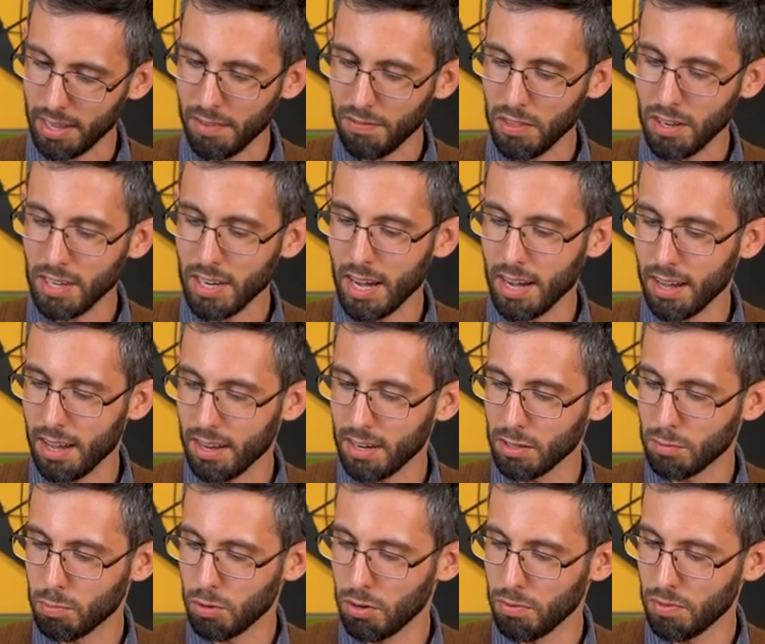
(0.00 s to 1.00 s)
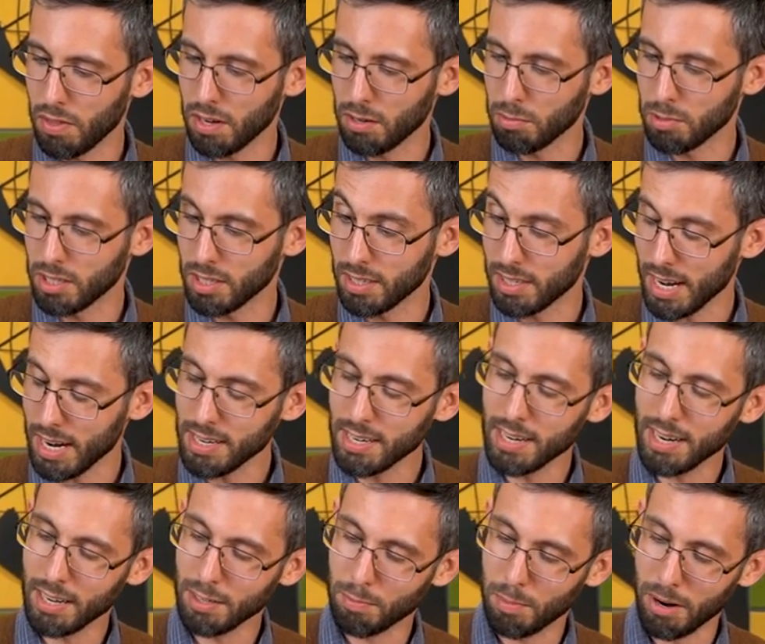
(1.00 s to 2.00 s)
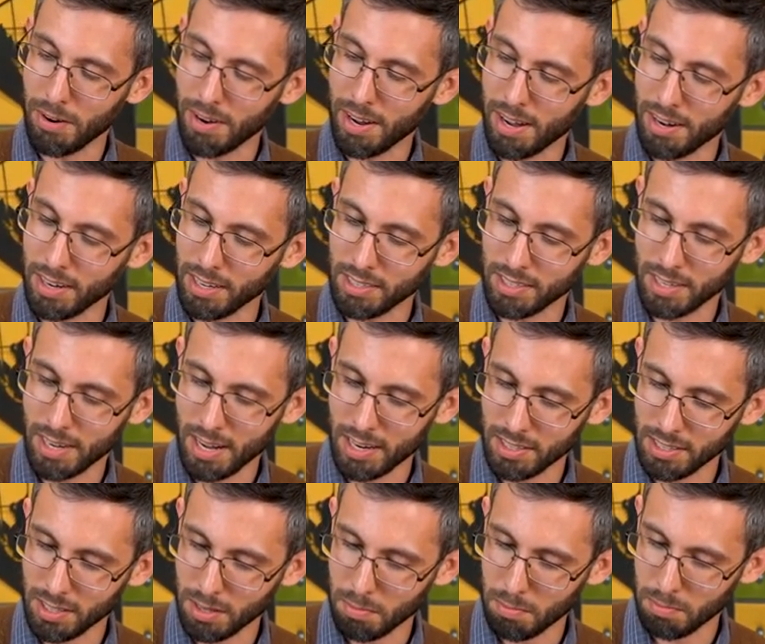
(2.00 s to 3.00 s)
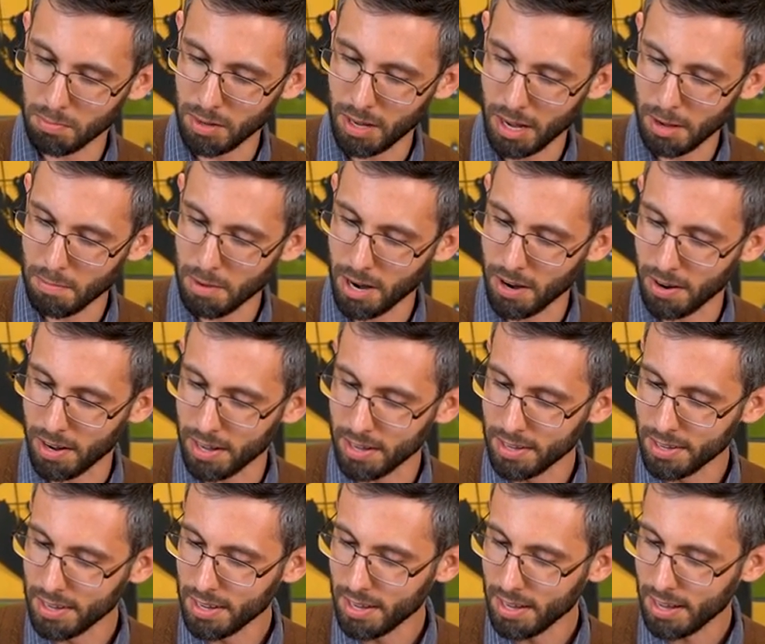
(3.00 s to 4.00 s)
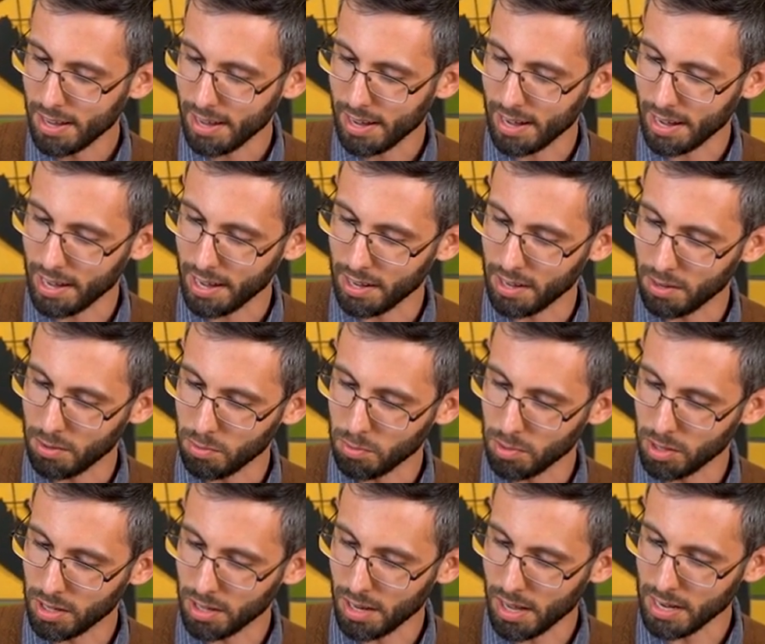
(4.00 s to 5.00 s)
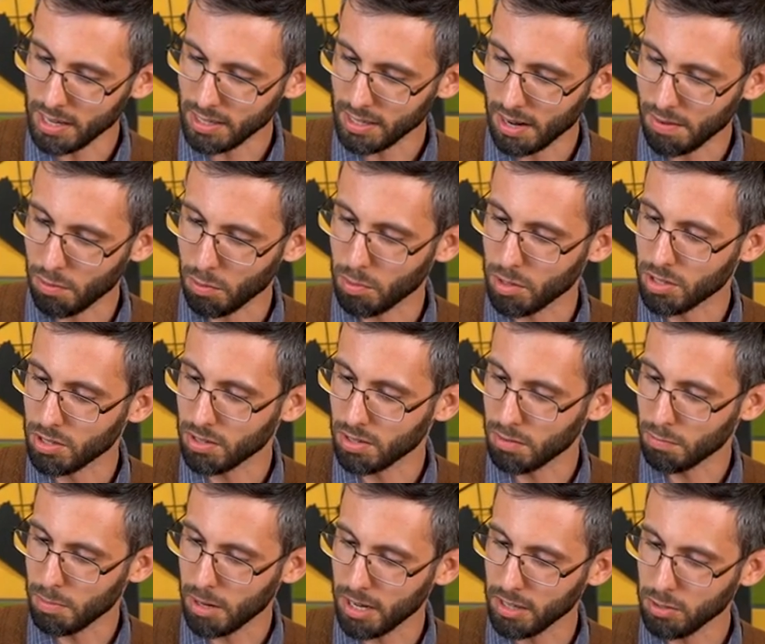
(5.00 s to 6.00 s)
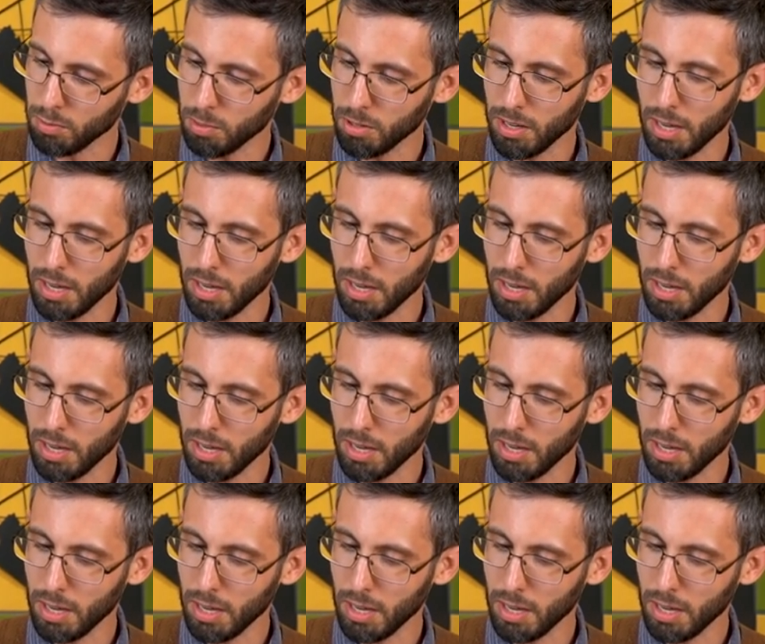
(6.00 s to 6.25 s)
I left the tag on as proof that it was intended as Baryonyx and not some chimera. I would like to have it returned if possible.